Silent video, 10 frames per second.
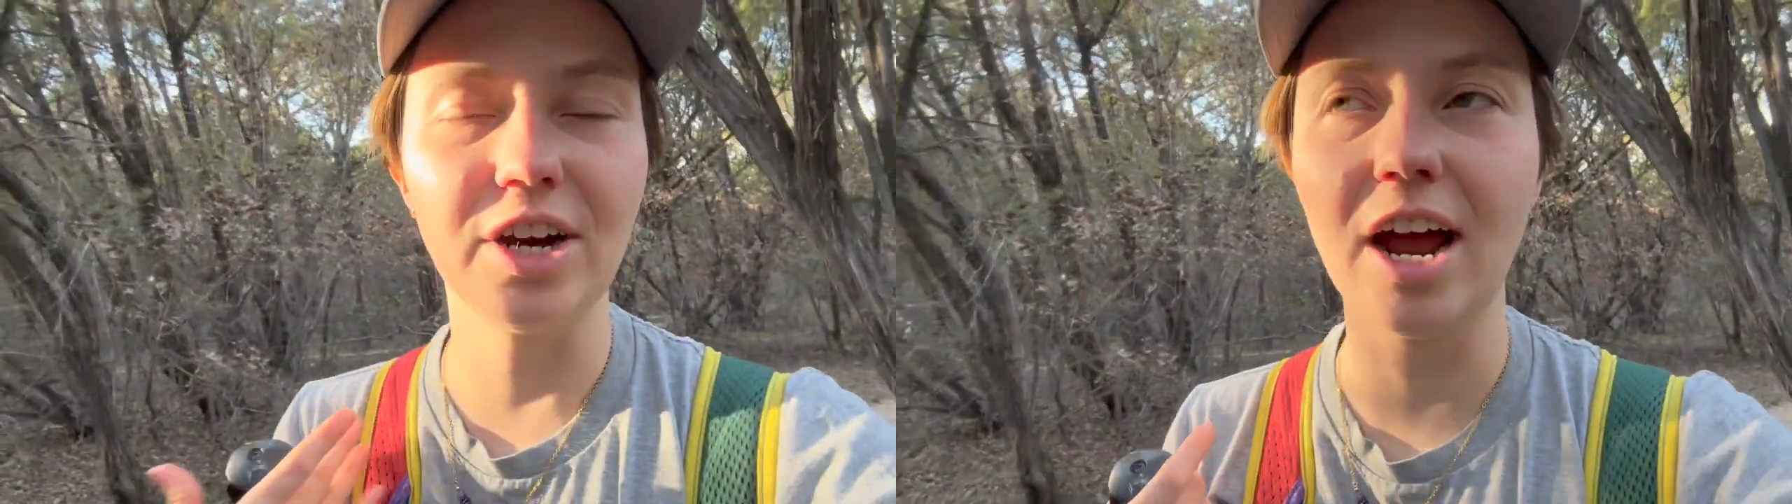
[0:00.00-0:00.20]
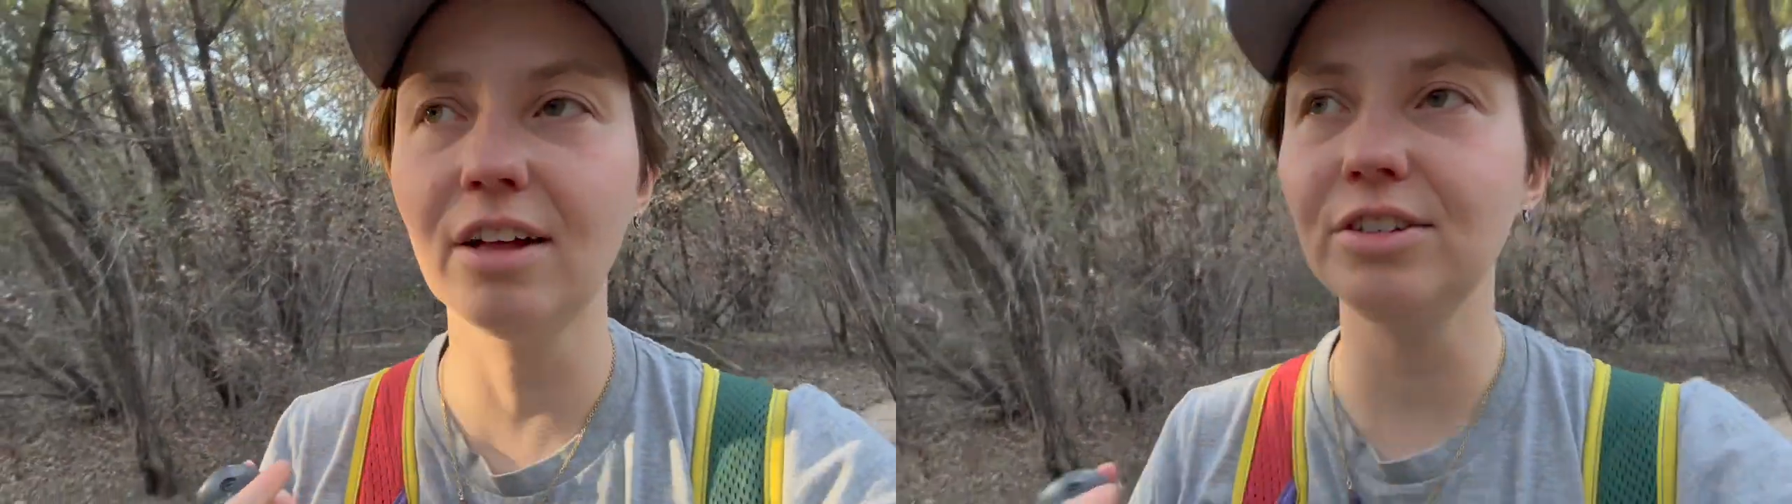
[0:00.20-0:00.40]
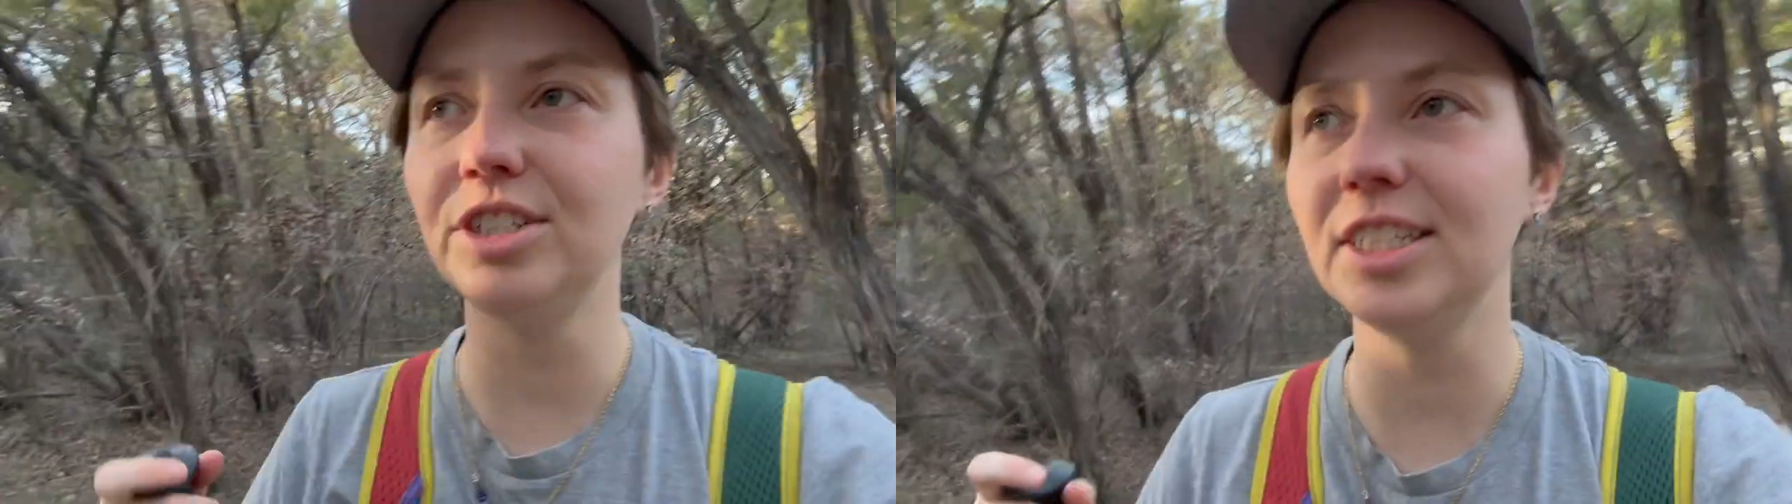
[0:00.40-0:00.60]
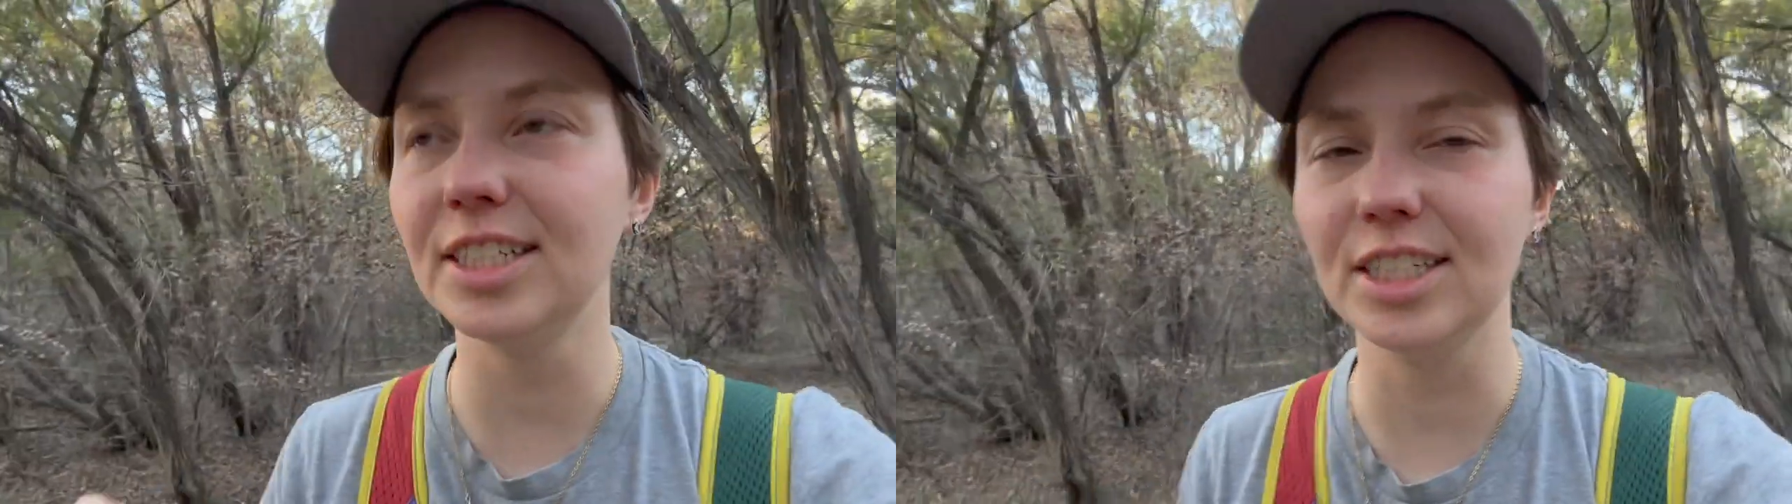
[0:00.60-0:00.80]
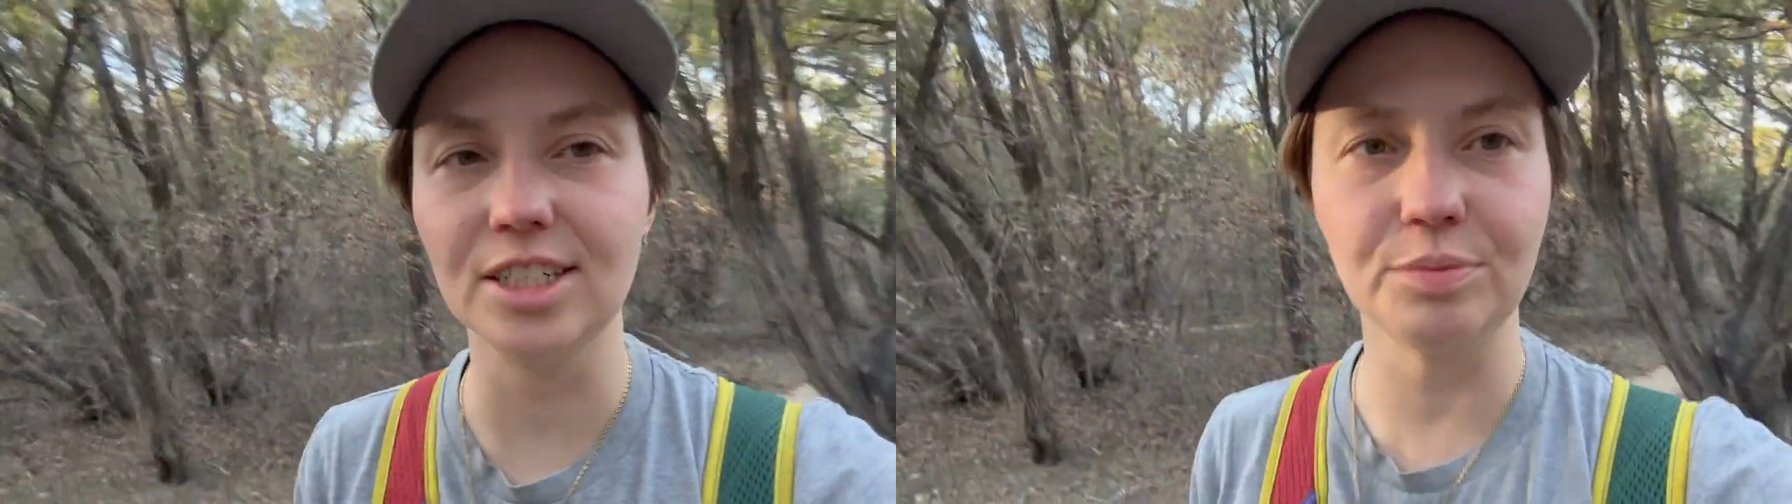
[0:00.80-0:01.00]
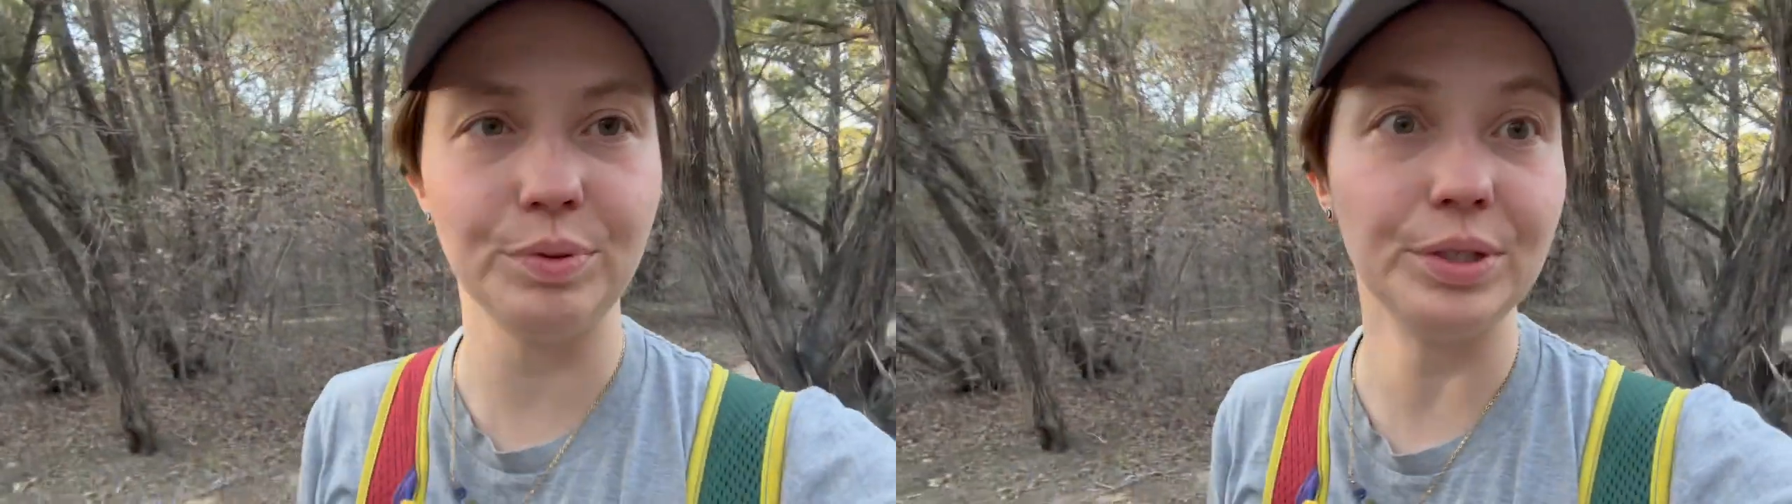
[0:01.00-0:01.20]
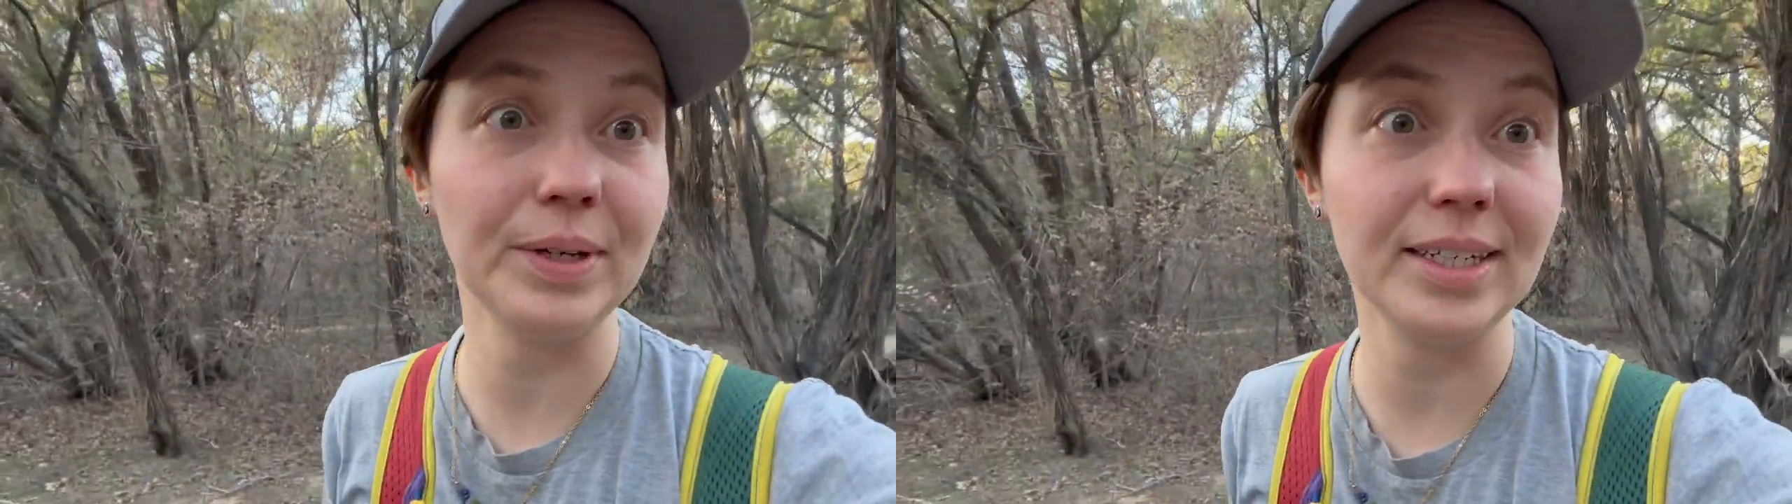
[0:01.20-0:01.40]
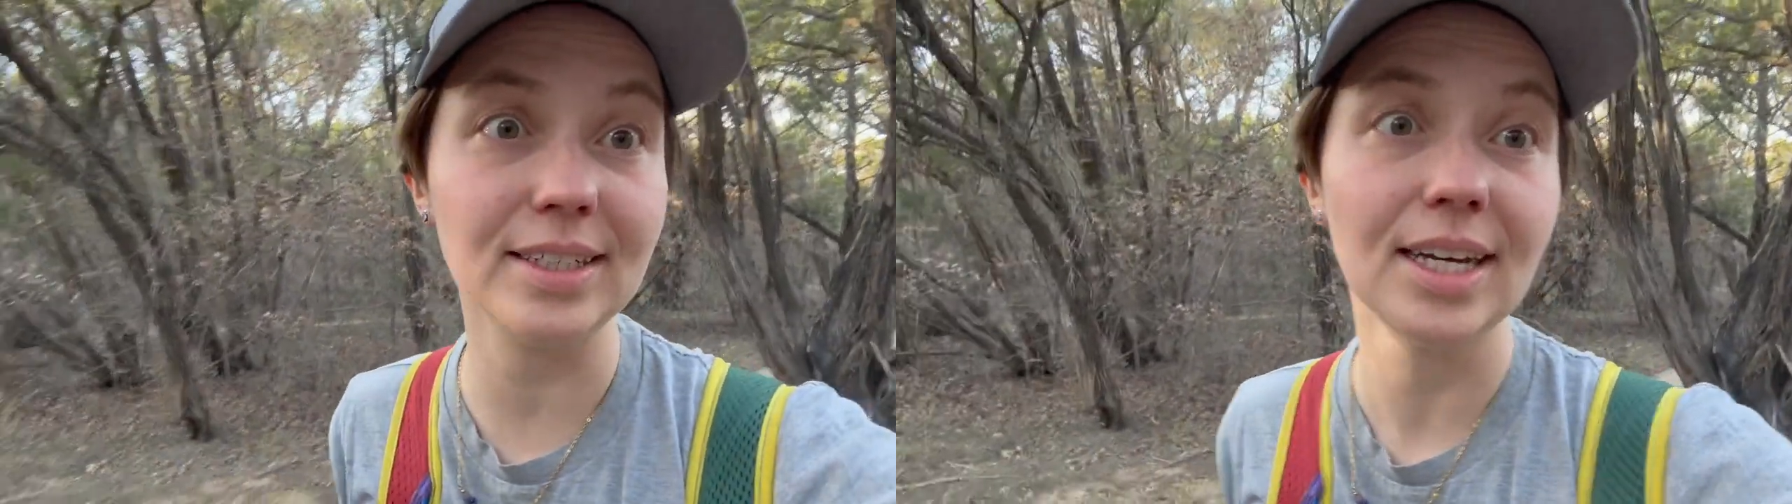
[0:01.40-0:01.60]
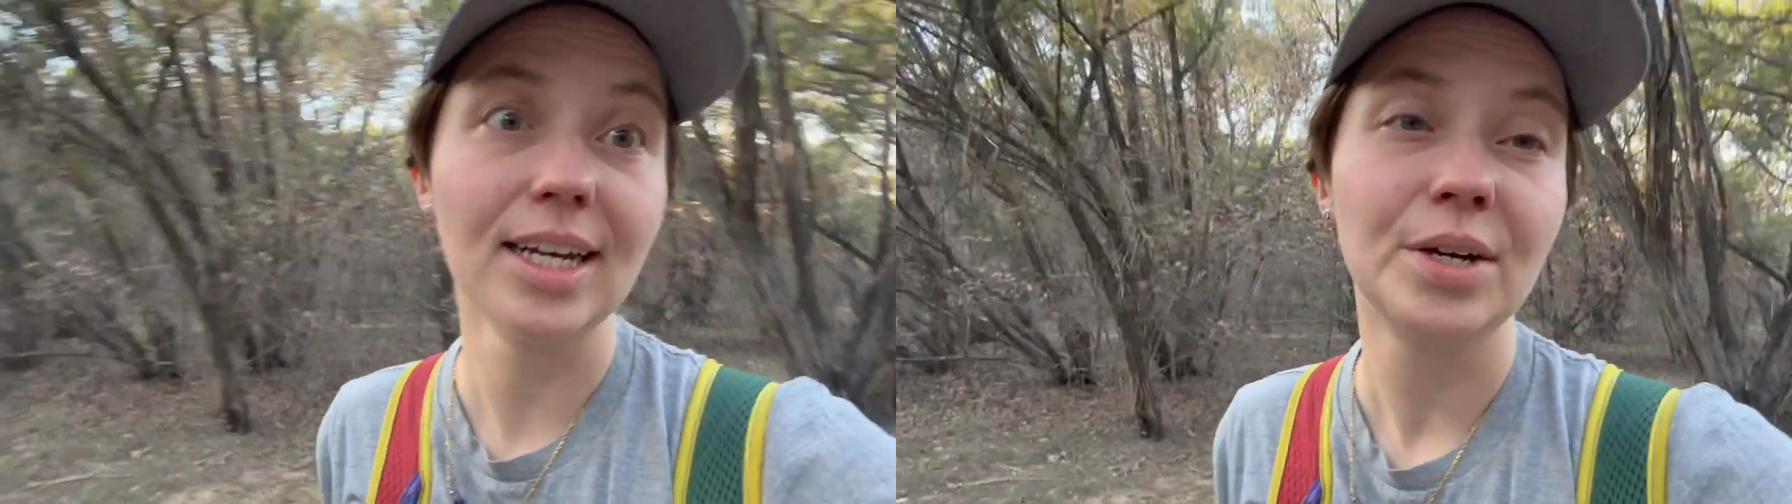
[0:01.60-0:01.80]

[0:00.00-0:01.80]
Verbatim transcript: allergies that just blew in